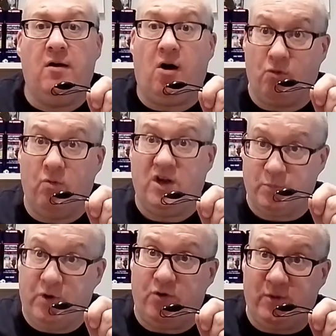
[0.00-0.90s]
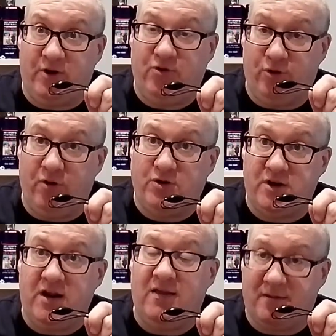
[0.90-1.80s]
Although we got to win in
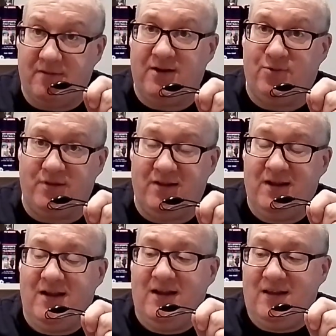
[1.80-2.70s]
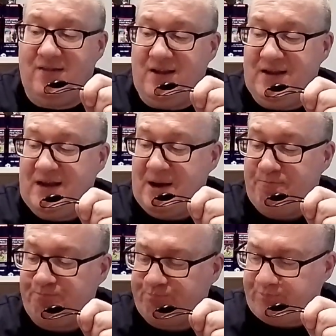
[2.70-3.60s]
2008,
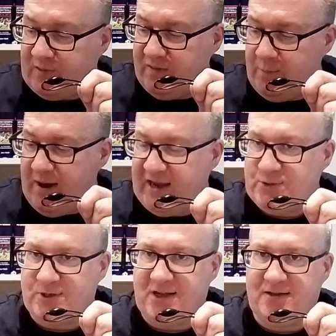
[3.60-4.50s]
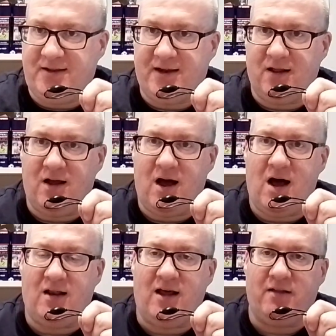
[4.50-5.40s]
the banks were starting to take a
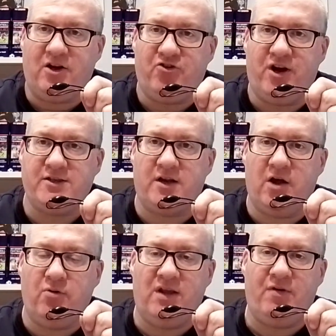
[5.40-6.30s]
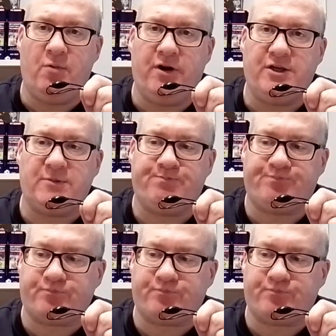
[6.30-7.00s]
little interest in how David Murray's